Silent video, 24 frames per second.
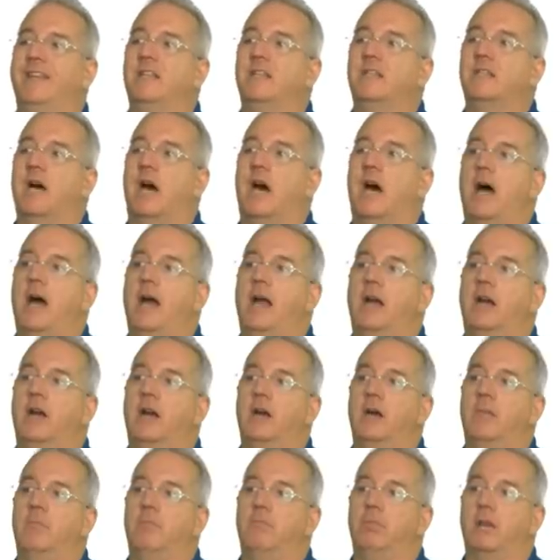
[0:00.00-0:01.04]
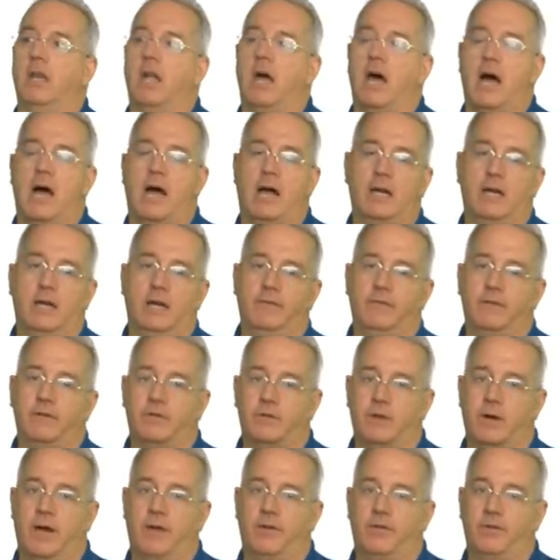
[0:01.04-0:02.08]
entire block of
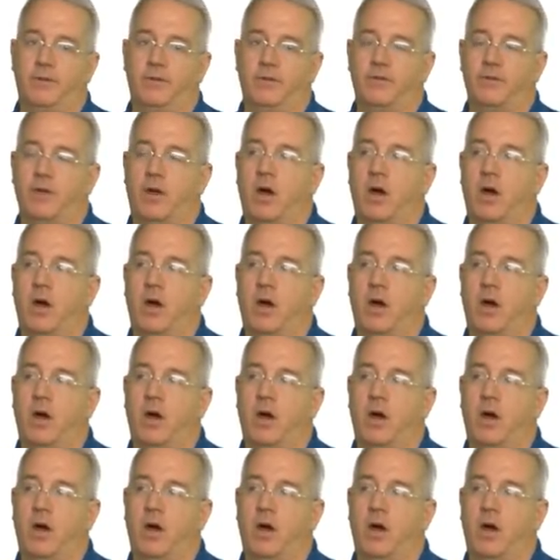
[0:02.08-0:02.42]
addresses,